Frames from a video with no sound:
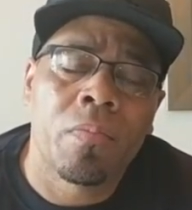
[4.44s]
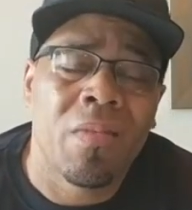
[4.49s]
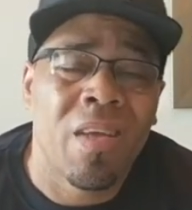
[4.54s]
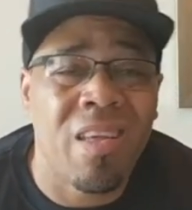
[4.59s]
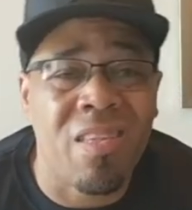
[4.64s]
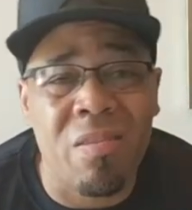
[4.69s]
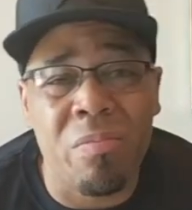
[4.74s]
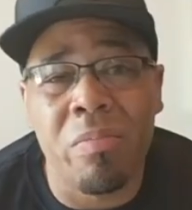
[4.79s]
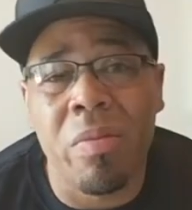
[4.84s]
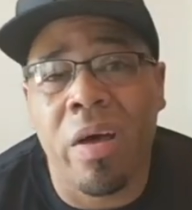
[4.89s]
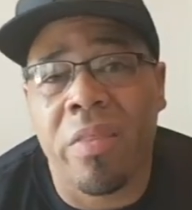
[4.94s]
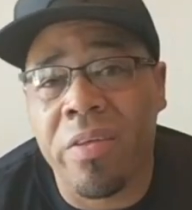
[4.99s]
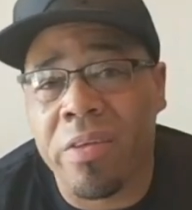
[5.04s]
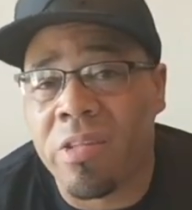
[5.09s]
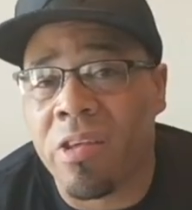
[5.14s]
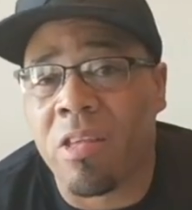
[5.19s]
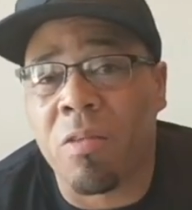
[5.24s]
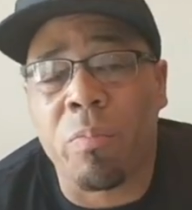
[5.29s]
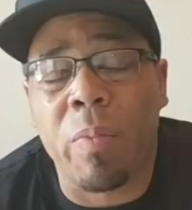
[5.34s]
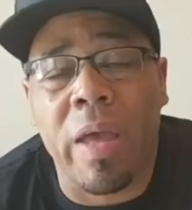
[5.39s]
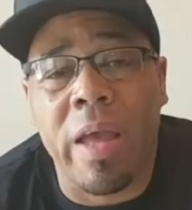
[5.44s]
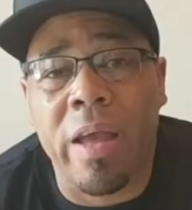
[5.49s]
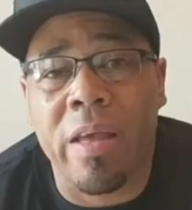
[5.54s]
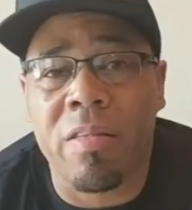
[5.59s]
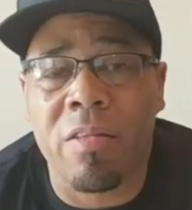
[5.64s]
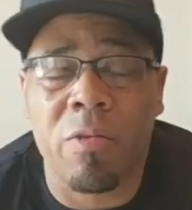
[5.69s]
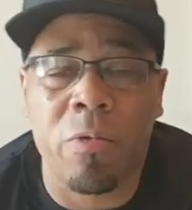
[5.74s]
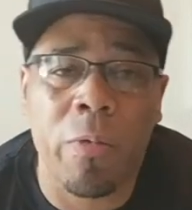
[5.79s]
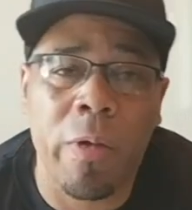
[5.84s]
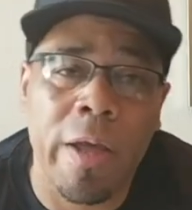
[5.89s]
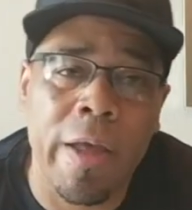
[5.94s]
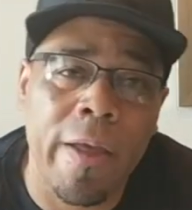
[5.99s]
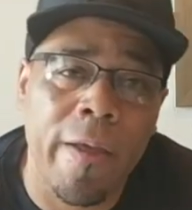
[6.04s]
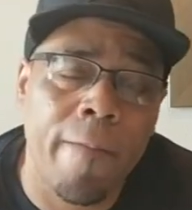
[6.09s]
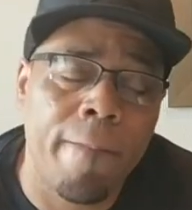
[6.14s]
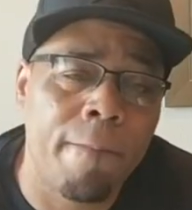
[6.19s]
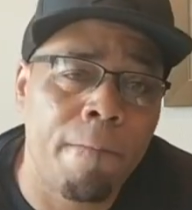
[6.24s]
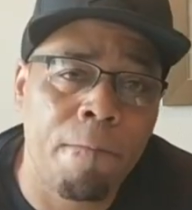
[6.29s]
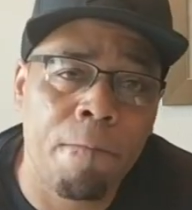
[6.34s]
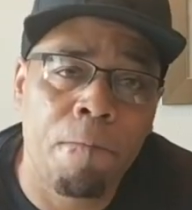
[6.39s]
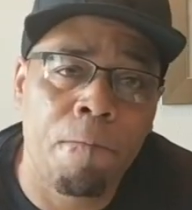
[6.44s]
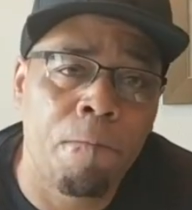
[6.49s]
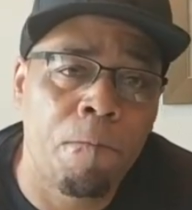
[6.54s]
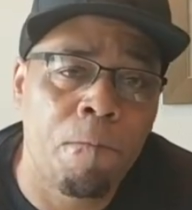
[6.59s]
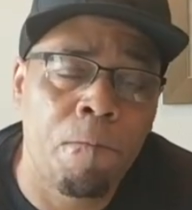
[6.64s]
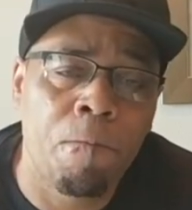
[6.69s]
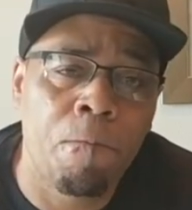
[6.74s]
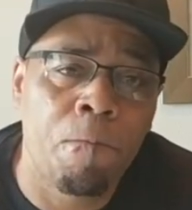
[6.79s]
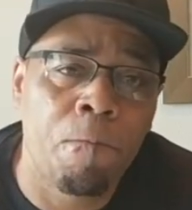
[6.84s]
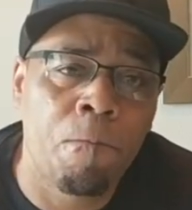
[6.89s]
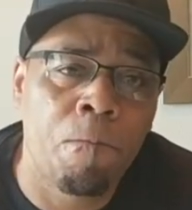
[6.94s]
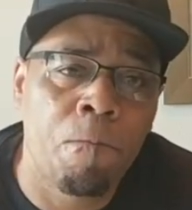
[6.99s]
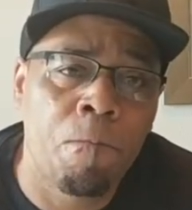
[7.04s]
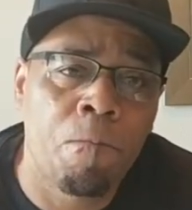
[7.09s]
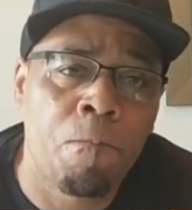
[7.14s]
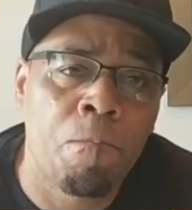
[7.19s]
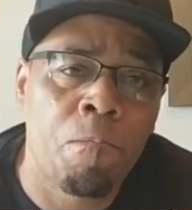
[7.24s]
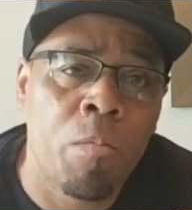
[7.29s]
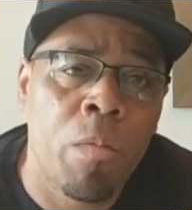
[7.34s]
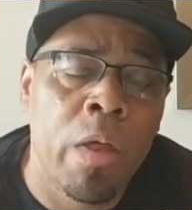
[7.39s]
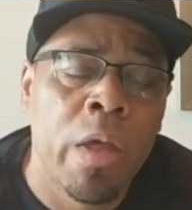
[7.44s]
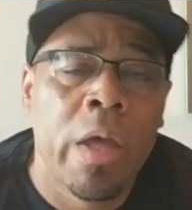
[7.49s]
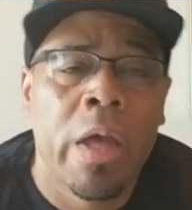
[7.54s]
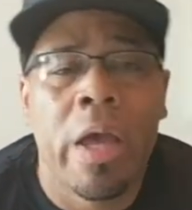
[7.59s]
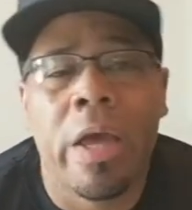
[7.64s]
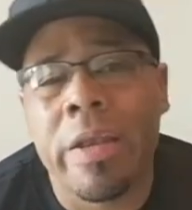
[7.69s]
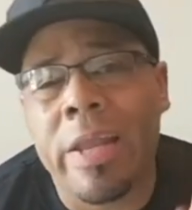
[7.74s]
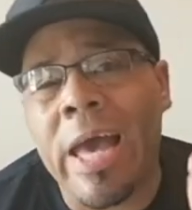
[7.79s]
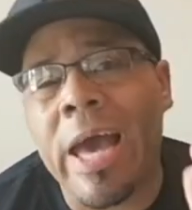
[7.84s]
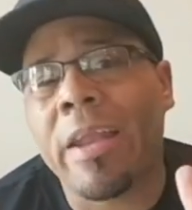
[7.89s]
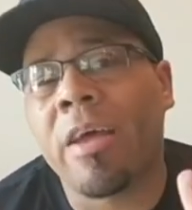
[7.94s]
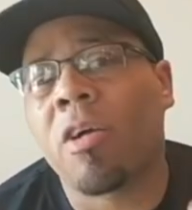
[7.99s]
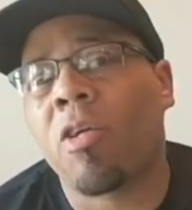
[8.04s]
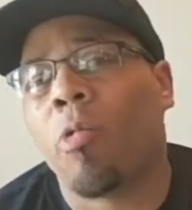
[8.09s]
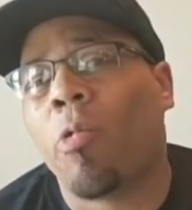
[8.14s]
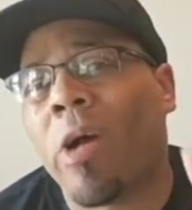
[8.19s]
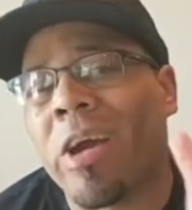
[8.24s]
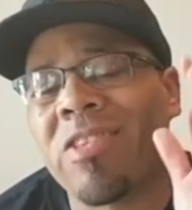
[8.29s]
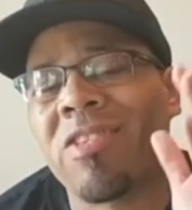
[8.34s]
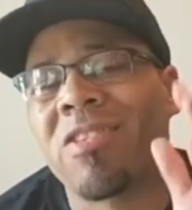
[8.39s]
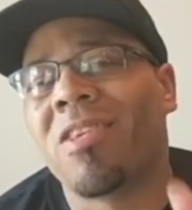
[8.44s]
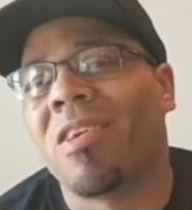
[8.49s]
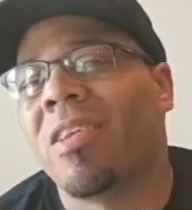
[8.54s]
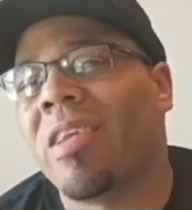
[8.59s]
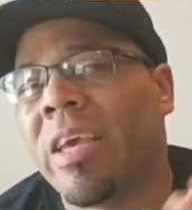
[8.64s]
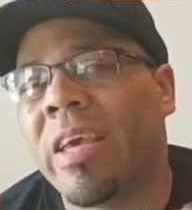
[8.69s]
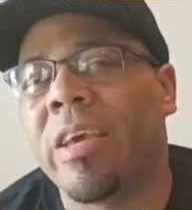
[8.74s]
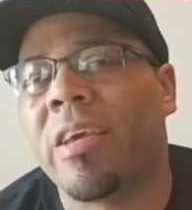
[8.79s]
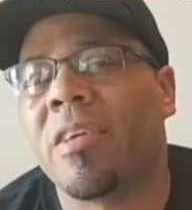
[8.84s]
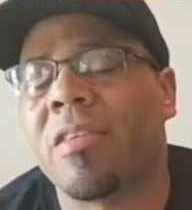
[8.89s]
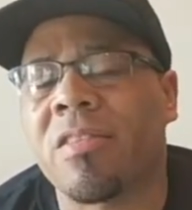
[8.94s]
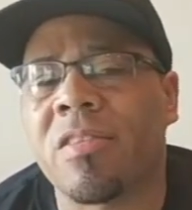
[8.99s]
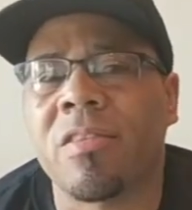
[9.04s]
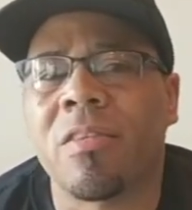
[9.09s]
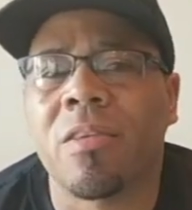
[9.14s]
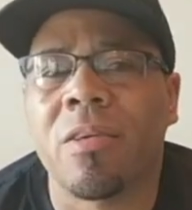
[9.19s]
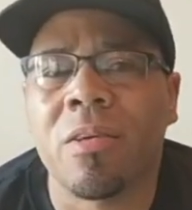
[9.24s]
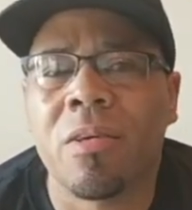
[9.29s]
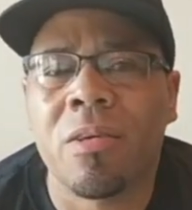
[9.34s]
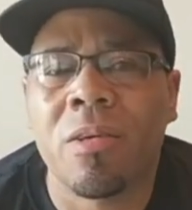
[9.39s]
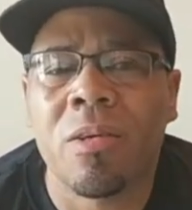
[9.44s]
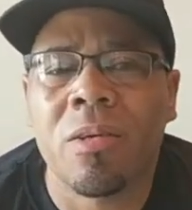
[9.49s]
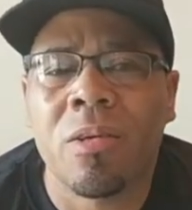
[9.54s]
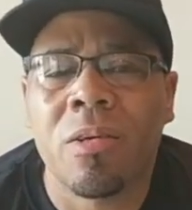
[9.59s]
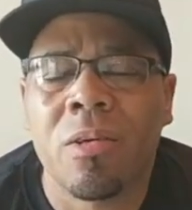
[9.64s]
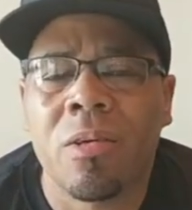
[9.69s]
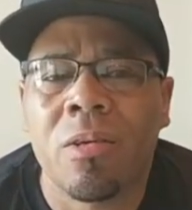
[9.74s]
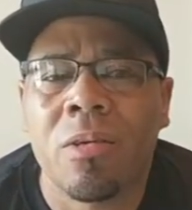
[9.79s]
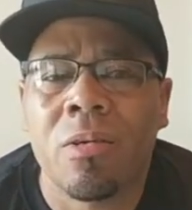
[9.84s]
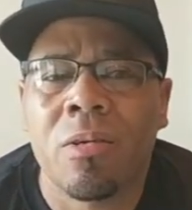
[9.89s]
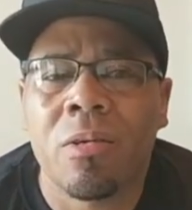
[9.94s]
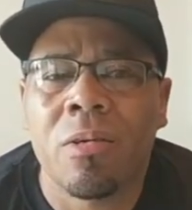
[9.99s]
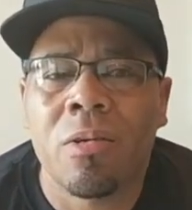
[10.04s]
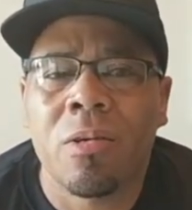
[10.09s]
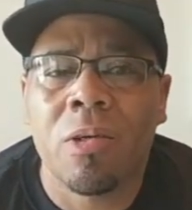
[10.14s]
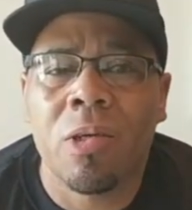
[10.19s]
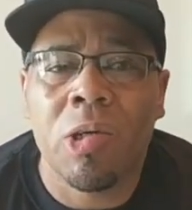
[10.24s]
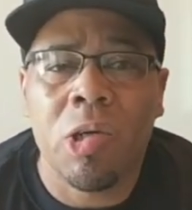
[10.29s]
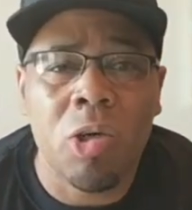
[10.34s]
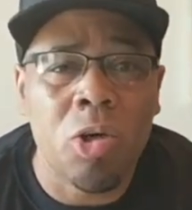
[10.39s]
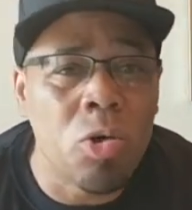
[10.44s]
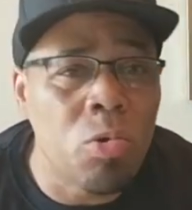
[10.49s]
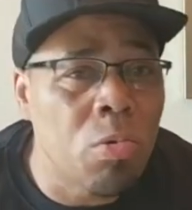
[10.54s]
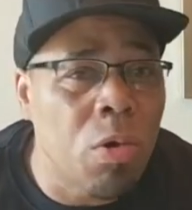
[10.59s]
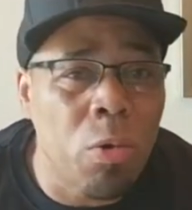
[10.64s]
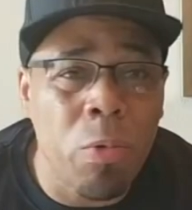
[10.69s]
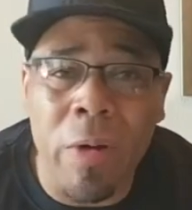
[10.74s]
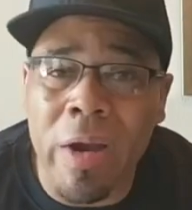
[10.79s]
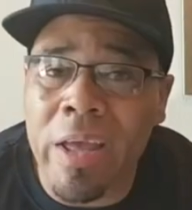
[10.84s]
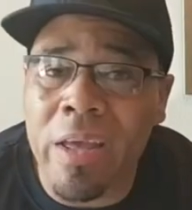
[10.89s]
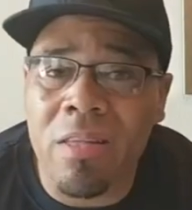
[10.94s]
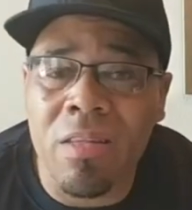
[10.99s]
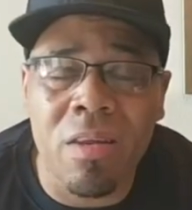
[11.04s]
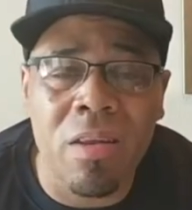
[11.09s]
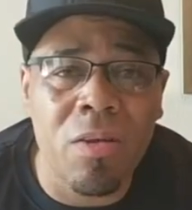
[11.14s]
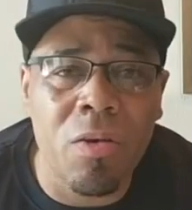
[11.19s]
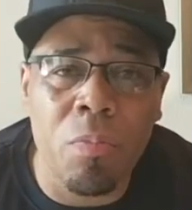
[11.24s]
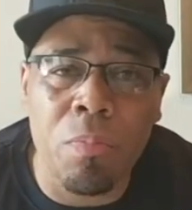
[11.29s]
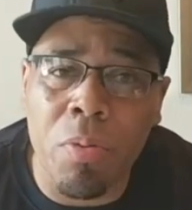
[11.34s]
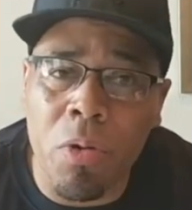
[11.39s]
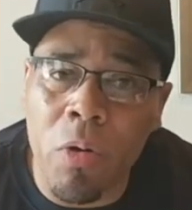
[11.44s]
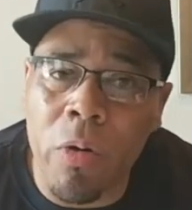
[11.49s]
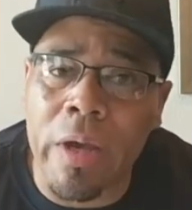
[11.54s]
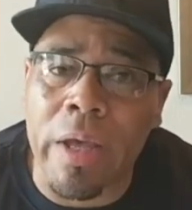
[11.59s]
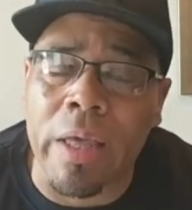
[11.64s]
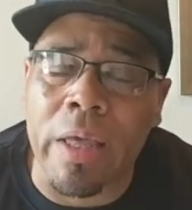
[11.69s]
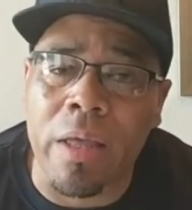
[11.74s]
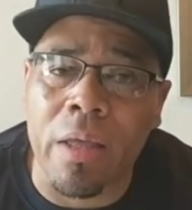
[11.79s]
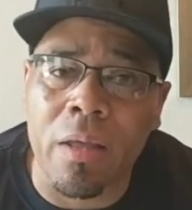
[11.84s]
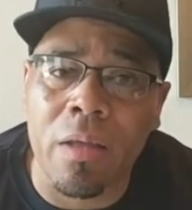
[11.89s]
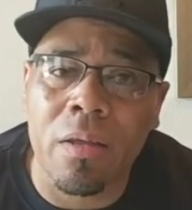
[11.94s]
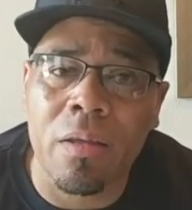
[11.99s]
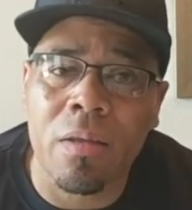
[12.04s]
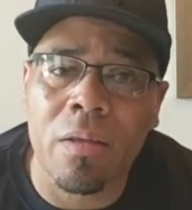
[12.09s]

His mother just passed away. And now the question is, who will raise the little boy?